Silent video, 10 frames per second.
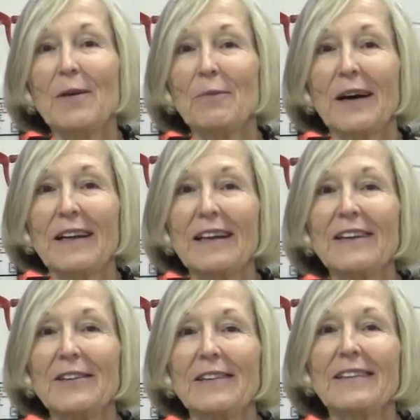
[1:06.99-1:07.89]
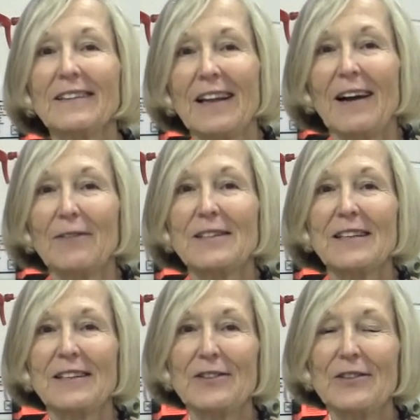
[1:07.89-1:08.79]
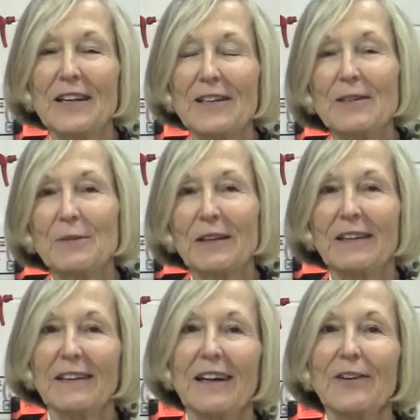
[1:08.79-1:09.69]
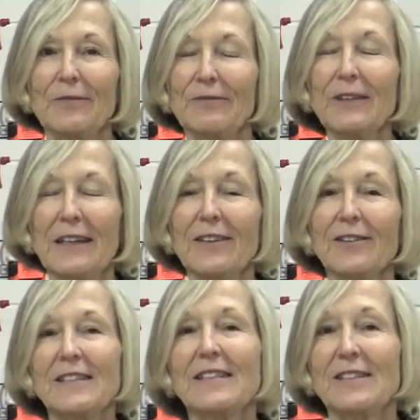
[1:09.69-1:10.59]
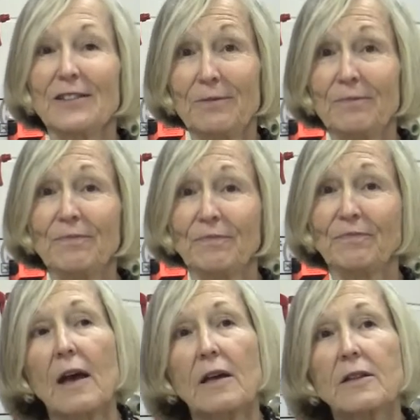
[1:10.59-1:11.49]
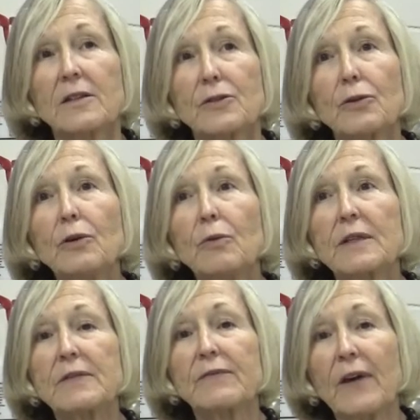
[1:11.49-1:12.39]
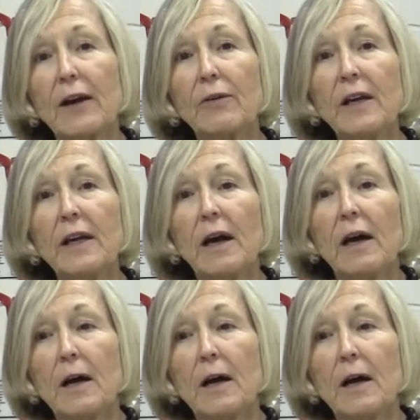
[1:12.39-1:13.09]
But it obviously turned out to be a really good decision. The school was very